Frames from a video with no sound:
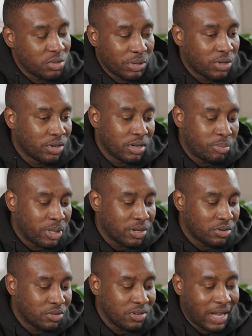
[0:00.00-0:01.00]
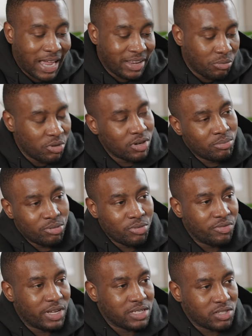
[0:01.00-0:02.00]
so we couldn't appeal and they wouldn't
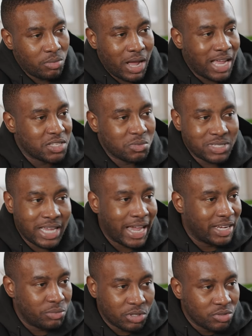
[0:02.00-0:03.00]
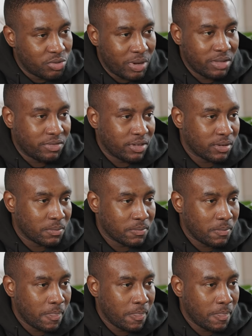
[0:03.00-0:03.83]
approve it. So our hands were tied. We couldn't do anything.